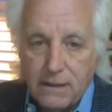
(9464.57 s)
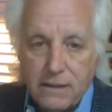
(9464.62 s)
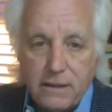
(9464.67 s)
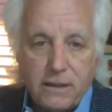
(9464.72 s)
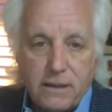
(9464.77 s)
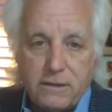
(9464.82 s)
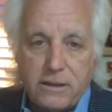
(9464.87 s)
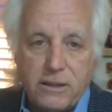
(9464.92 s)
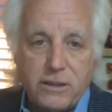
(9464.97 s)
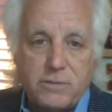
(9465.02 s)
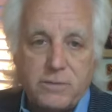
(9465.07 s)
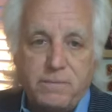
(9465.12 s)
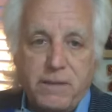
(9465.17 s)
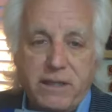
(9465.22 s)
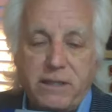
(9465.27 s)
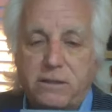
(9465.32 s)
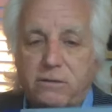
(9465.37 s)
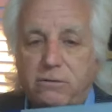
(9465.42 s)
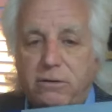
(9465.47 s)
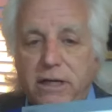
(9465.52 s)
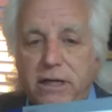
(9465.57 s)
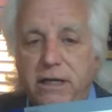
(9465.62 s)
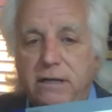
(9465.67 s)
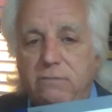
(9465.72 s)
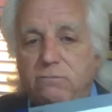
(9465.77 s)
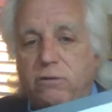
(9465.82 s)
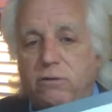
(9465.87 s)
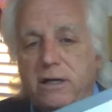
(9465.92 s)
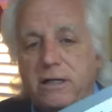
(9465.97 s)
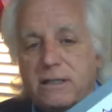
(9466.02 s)
there'll just be three
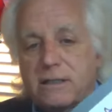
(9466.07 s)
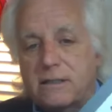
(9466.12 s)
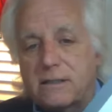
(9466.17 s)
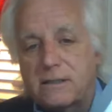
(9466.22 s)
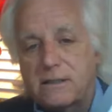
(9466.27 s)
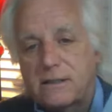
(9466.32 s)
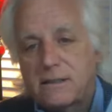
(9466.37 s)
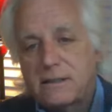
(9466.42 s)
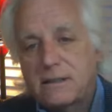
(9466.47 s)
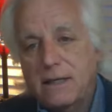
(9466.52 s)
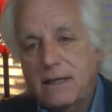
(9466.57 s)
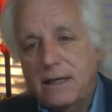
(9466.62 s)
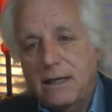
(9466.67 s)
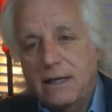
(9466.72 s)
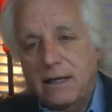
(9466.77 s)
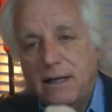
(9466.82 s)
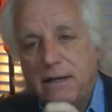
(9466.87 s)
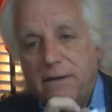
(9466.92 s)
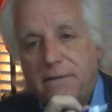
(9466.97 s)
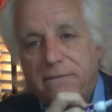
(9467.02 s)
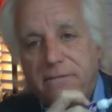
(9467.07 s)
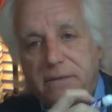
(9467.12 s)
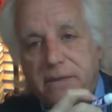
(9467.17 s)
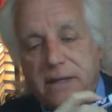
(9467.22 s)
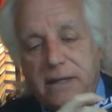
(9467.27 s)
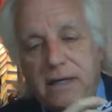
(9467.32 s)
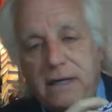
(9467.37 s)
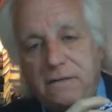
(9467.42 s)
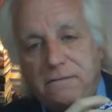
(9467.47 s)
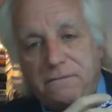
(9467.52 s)
risks
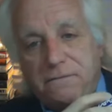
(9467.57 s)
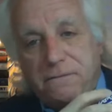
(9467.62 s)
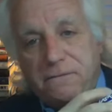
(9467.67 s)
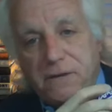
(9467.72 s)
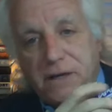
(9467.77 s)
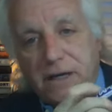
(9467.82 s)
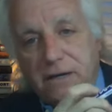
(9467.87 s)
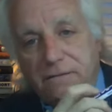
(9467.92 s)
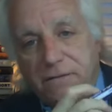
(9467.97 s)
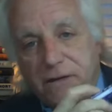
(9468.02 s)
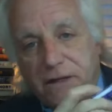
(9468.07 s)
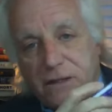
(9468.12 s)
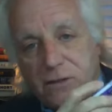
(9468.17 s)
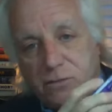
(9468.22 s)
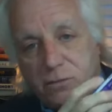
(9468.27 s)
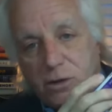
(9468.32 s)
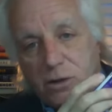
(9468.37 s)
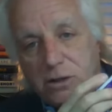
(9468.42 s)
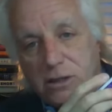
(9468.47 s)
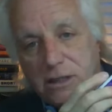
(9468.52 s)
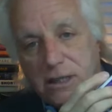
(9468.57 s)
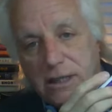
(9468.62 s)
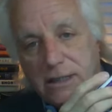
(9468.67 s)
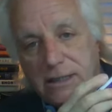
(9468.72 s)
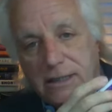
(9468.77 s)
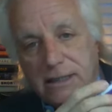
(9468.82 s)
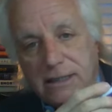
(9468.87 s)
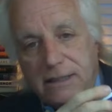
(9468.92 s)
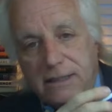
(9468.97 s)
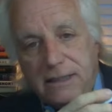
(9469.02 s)
if it's worth
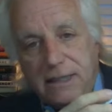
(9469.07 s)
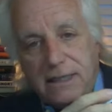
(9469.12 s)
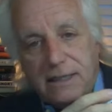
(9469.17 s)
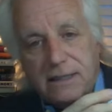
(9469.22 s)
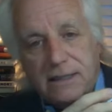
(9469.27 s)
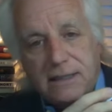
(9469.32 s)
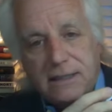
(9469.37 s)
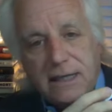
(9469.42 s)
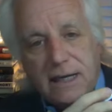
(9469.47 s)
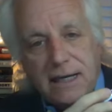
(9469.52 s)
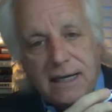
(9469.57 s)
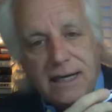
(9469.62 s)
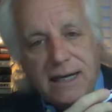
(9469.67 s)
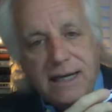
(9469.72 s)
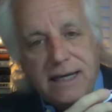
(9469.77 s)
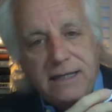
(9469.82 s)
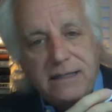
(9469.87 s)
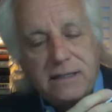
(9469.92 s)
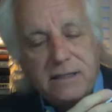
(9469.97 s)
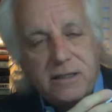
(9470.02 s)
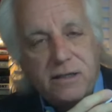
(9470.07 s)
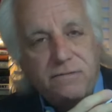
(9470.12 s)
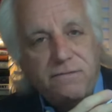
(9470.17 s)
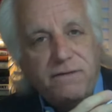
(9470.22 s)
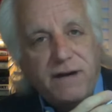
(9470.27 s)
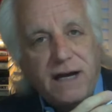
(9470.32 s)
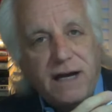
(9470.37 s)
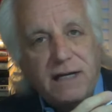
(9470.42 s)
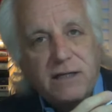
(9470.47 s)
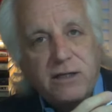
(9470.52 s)
60 cents. Is the
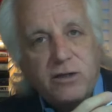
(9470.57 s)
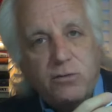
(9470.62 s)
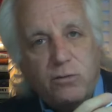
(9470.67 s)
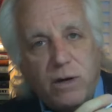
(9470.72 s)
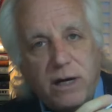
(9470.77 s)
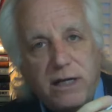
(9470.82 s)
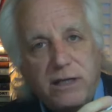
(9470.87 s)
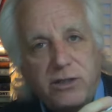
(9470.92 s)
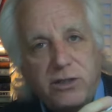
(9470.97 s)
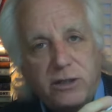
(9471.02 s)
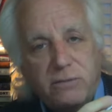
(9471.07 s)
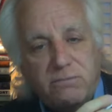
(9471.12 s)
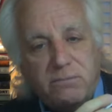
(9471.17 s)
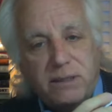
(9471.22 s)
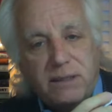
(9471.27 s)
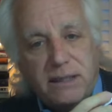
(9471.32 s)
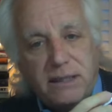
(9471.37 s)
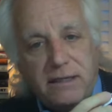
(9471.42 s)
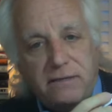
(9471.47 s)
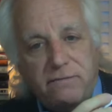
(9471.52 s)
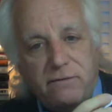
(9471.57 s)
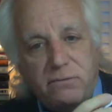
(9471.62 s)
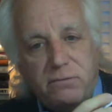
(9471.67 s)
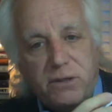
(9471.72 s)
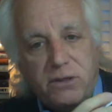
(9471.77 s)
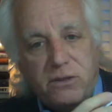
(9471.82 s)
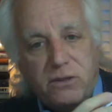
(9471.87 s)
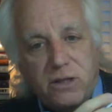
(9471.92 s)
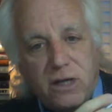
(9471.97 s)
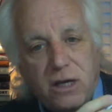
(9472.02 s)
valuation
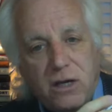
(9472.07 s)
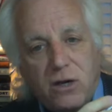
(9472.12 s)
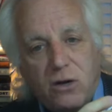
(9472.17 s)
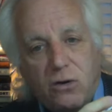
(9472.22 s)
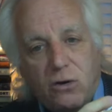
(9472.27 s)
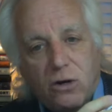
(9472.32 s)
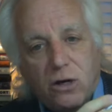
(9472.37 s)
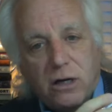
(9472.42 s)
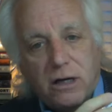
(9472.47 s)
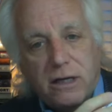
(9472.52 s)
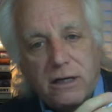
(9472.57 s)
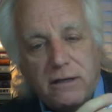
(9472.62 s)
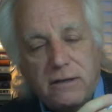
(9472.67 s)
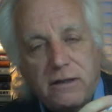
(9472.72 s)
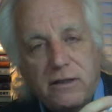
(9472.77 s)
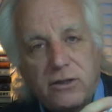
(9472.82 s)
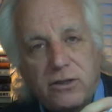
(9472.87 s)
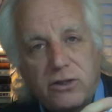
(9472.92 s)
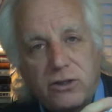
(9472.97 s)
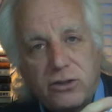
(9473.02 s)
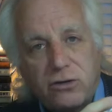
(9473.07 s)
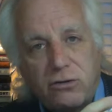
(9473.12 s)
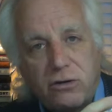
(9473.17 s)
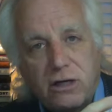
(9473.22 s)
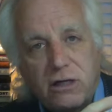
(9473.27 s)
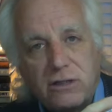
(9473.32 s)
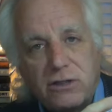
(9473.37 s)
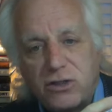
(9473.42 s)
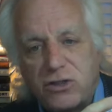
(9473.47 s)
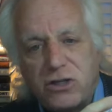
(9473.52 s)
believable? Or can the
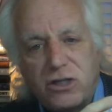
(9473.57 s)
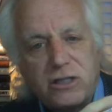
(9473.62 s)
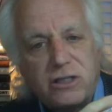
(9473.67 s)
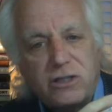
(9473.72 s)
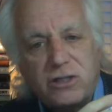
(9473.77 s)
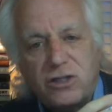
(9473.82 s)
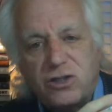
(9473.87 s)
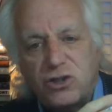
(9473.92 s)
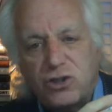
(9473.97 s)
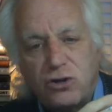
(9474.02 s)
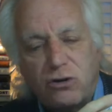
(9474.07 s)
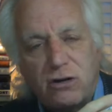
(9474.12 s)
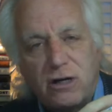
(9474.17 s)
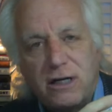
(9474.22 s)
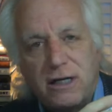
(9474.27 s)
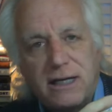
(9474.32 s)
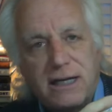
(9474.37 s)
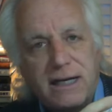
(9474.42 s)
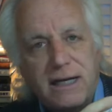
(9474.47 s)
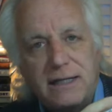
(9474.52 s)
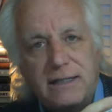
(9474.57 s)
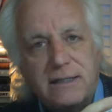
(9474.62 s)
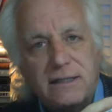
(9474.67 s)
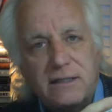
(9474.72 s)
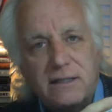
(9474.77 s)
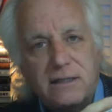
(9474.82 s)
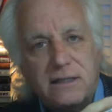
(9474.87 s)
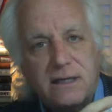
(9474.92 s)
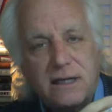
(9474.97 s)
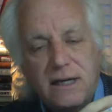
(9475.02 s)
shorts just short
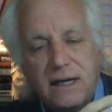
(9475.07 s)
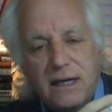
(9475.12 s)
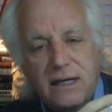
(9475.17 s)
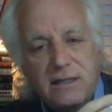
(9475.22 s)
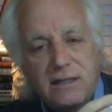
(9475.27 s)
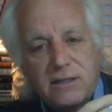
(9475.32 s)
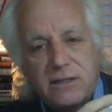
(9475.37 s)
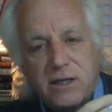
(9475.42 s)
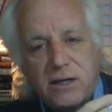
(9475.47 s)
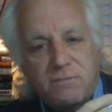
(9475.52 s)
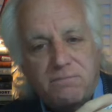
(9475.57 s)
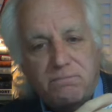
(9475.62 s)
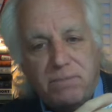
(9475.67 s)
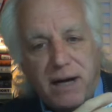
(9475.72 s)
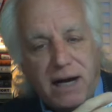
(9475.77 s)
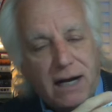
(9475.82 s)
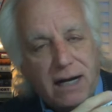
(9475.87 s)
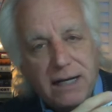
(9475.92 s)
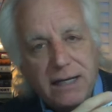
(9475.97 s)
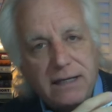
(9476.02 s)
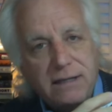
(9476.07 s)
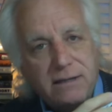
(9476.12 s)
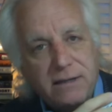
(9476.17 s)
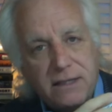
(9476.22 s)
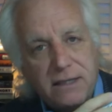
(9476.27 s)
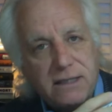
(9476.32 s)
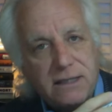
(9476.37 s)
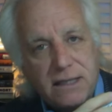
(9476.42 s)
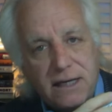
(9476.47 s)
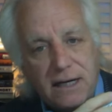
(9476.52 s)
against some pie in
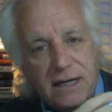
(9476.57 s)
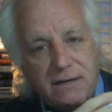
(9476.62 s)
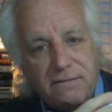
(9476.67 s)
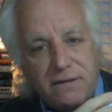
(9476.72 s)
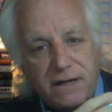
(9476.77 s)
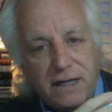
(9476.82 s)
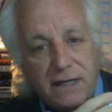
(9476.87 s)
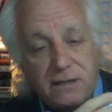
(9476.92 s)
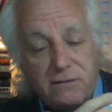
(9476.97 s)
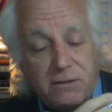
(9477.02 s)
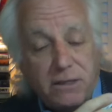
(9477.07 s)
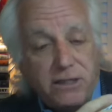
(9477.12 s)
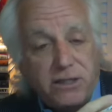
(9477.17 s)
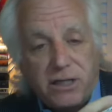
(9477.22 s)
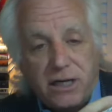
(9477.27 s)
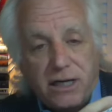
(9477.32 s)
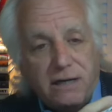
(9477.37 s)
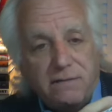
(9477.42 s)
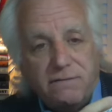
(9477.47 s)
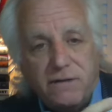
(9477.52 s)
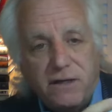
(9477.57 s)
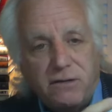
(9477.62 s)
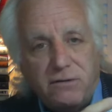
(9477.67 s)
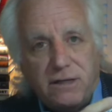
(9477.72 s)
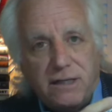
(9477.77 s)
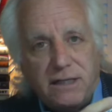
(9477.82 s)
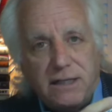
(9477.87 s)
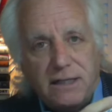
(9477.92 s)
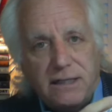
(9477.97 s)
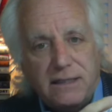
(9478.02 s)
the sky valuation? I have no
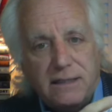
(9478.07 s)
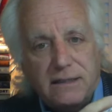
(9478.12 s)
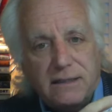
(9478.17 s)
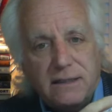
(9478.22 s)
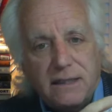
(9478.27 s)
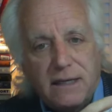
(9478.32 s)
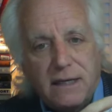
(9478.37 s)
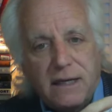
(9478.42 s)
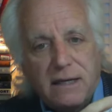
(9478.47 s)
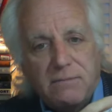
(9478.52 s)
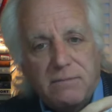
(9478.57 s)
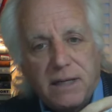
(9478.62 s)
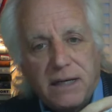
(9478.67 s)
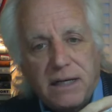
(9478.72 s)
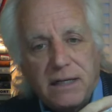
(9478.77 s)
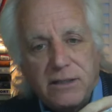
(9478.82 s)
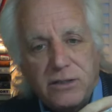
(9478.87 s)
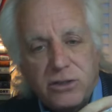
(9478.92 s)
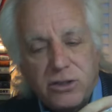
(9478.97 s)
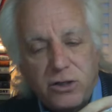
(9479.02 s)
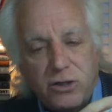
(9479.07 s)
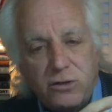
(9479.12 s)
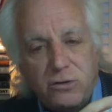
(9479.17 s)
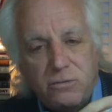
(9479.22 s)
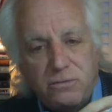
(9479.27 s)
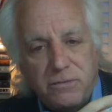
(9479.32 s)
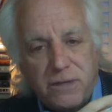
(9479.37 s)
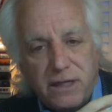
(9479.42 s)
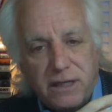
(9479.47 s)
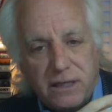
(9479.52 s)
idea. But I
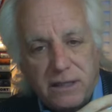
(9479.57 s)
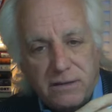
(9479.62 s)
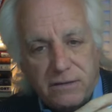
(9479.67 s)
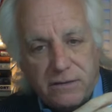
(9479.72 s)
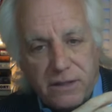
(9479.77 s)
assume the